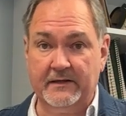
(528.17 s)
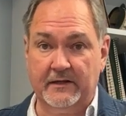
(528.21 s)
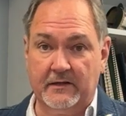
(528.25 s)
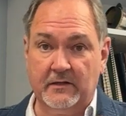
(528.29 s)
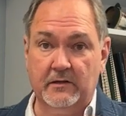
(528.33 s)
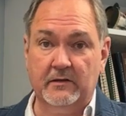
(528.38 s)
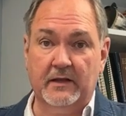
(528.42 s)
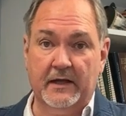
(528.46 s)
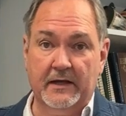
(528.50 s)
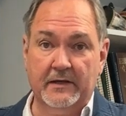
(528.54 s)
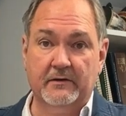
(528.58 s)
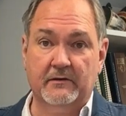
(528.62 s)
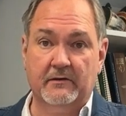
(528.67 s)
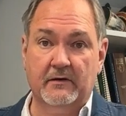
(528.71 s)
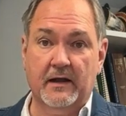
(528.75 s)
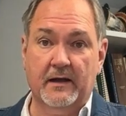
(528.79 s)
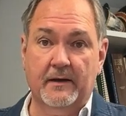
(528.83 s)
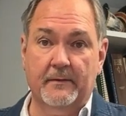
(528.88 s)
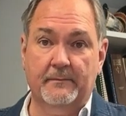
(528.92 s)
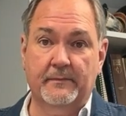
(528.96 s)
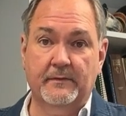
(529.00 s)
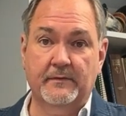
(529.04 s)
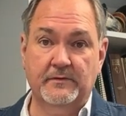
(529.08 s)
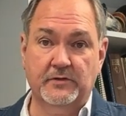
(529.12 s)
of clutter
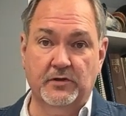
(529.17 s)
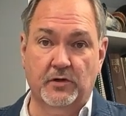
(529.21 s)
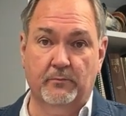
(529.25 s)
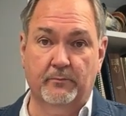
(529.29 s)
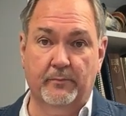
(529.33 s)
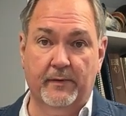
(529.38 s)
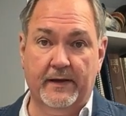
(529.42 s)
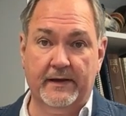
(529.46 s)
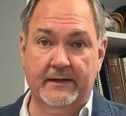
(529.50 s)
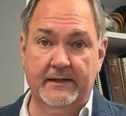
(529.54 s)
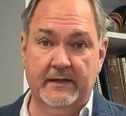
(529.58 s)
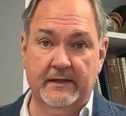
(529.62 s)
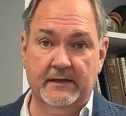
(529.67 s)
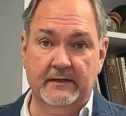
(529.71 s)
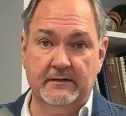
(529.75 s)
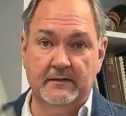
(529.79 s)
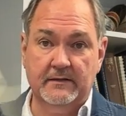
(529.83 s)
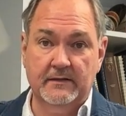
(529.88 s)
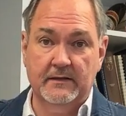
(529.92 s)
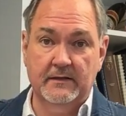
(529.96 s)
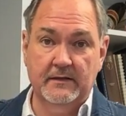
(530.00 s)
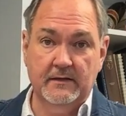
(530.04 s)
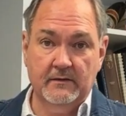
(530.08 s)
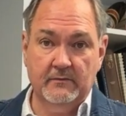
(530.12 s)
up your bucket
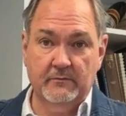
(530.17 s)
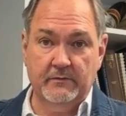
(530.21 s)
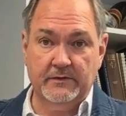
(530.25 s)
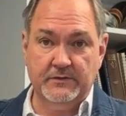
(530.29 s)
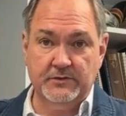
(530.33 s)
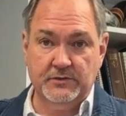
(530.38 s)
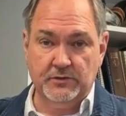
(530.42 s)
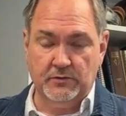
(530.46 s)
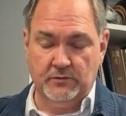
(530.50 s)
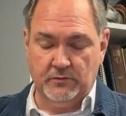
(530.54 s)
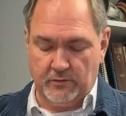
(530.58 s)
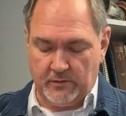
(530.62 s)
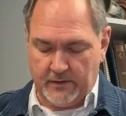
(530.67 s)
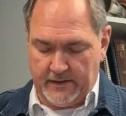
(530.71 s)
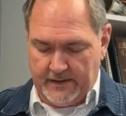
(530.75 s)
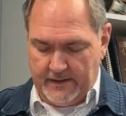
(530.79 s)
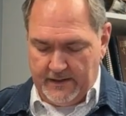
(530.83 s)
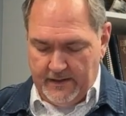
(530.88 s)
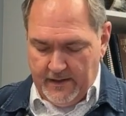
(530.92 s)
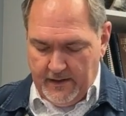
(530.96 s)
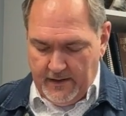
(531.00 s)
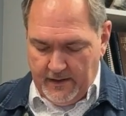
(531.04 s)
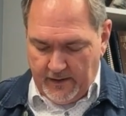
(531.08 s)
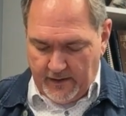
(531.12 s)
with jewelry.
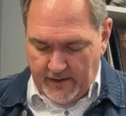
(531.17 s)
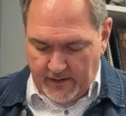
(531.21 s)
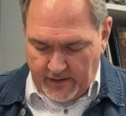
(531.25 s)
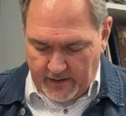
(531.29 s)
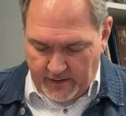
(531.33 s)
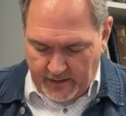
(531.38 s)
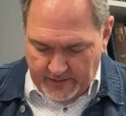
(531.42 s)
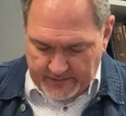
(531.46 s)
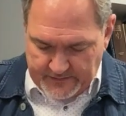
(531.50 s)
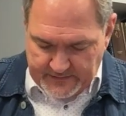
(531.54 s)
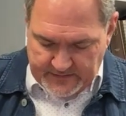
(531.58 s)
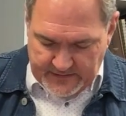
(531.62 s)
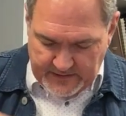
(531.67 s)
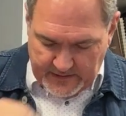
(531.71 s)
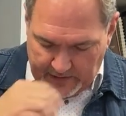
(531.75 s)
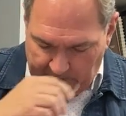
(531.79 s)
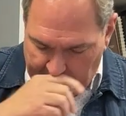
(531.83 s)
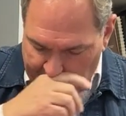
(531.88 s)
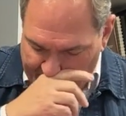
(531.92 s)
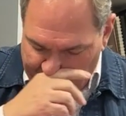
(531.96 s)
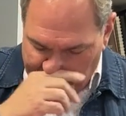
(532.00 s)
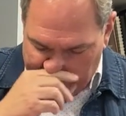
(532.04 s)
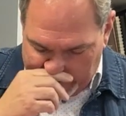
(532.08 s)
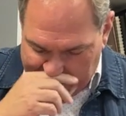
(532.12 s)

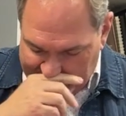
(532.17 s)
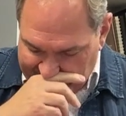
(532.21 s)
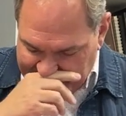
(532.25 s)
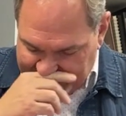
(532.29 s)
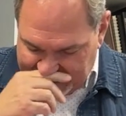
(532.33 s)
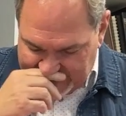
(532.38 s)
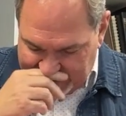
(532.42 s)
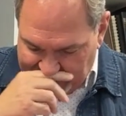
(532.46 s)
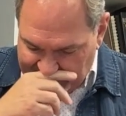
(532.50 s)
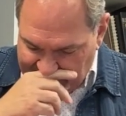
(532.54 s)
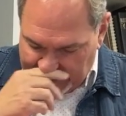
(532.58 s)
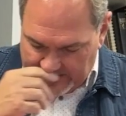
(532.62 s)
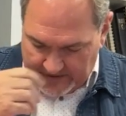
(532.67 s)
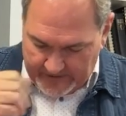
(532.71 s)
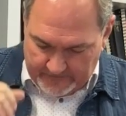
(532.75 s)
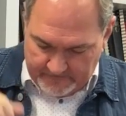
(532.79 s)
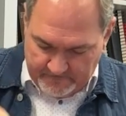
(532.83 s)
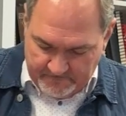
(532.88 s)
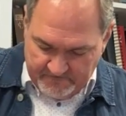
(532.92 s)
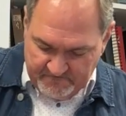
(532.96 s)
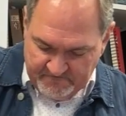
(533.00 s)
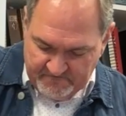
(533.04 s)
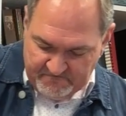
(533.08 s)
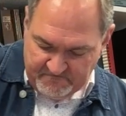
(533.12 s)
Also, it's a
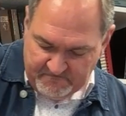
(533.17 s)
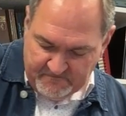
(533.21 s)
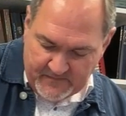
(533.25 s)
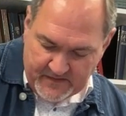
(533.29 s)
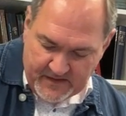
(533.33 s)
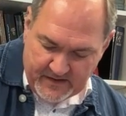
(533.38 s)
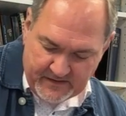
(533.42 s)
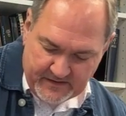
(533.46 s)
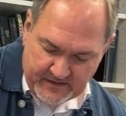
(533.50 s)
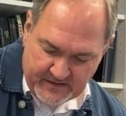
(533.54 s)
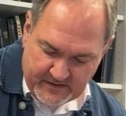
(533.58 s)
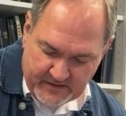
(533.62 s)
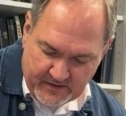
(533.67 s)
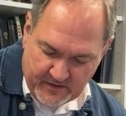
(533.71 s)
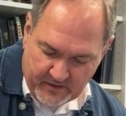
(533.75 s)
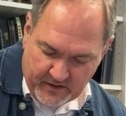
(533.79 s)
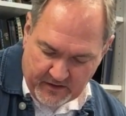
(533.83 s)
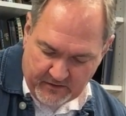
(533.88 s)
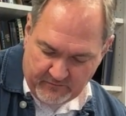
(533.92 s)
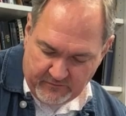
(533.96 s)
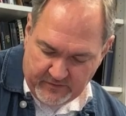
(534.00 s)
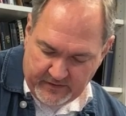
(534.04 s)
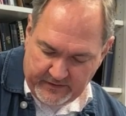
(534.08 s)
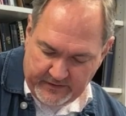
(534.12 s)

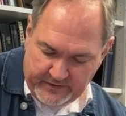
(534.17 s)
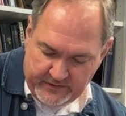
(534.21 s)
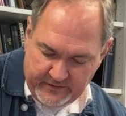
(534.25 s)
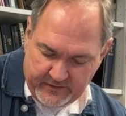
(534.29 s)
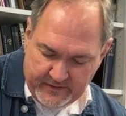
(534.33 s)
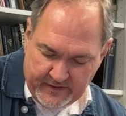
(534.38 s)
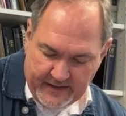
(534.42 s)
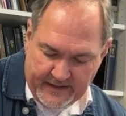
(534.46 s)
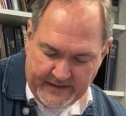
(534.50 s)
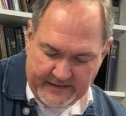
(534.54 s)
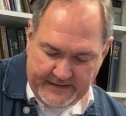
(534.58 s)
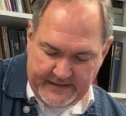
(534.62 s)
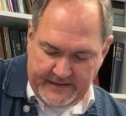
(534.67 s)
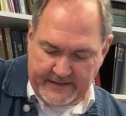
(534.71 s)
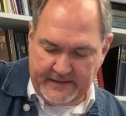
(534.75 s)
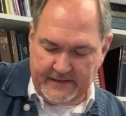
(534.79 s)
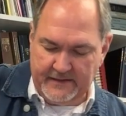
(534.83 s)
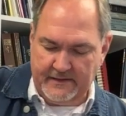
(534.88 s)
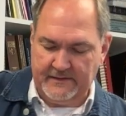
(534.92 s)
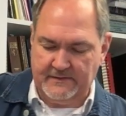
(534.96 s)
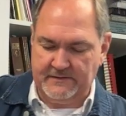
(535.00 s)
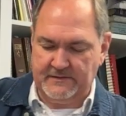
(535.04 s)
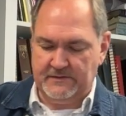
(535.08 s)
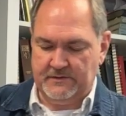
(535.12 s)
really good
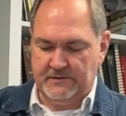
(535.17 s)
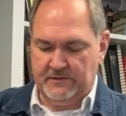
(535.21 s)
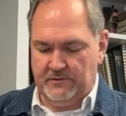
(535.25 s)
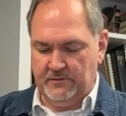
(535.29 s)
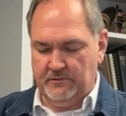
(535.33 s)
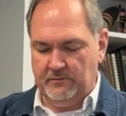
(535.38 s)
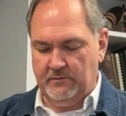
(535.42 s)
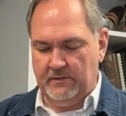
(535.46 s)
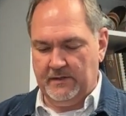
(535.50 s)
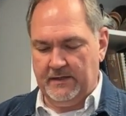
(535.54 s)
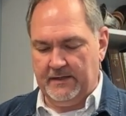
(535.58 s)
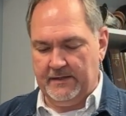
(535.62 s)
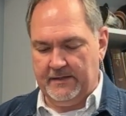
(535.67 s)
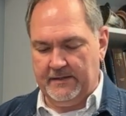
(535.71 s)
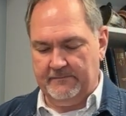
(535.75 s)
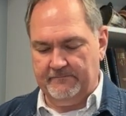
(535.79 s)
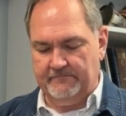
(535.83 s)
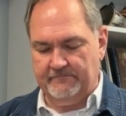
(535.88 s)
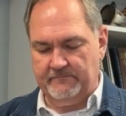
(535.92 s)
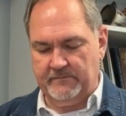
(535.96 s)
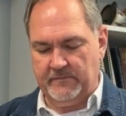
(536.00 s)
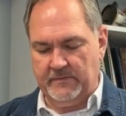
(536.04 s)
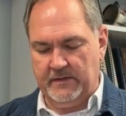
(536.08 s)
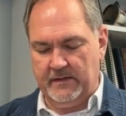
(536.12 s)
idea to
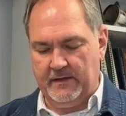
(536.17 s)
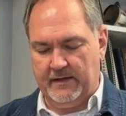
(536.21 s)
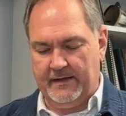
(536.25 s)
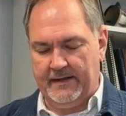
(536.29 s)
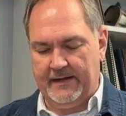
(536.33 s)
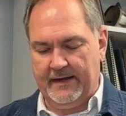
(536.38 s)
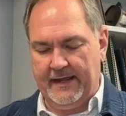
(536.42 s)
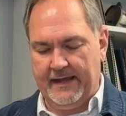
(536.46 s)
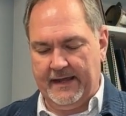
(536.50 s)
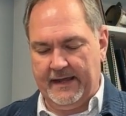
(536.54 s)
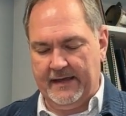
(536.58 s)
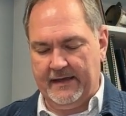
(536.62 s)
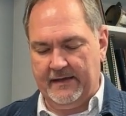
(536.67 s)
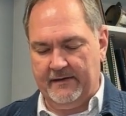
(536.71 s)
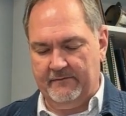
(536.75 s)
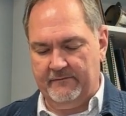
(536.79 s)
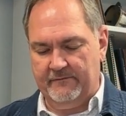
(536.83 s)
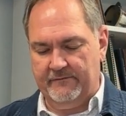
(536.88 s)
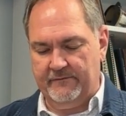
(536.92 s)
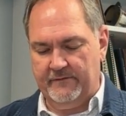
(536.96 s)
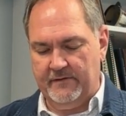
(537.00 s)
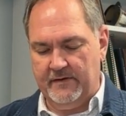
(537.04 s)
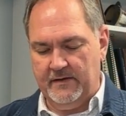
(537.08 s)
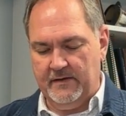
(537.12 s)
not
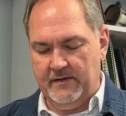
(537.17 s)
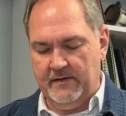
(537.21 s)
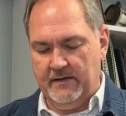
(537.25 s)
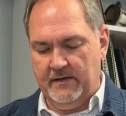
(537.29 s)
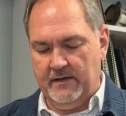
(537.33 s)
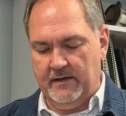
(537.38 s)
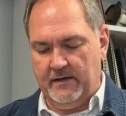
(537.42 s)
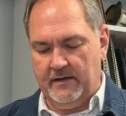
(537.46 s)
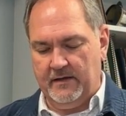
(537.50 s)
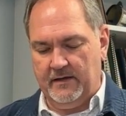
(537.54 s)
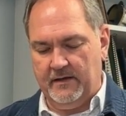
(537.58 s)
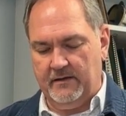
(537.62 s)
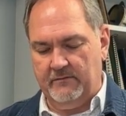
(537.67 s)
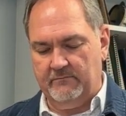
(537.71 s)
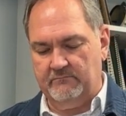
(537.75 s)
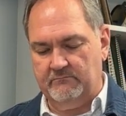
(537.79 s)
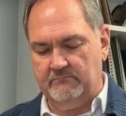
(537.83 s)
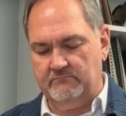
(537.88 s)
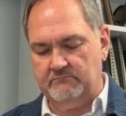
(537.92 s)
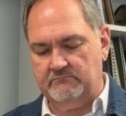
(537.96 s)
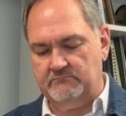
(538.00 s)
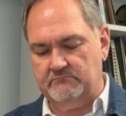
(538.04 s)
have um,